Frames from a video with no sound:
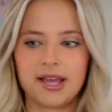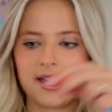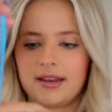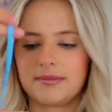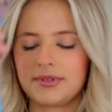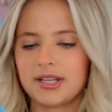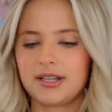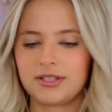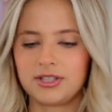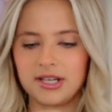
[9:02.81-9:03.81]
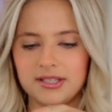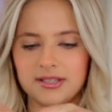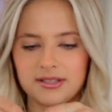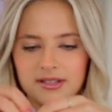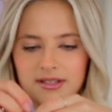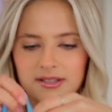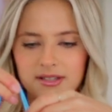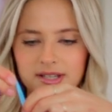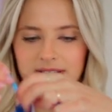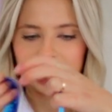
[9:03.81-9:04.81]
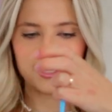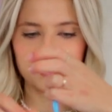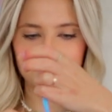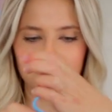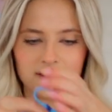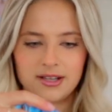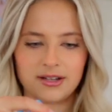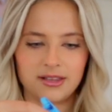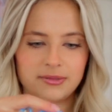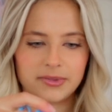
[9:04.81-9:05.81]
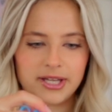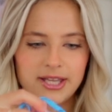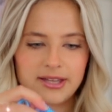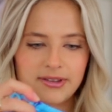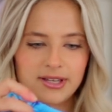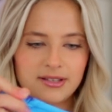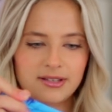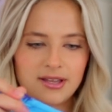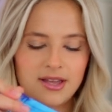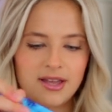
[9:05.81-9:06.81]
And I'm just going to adjust these things so like they're a little more even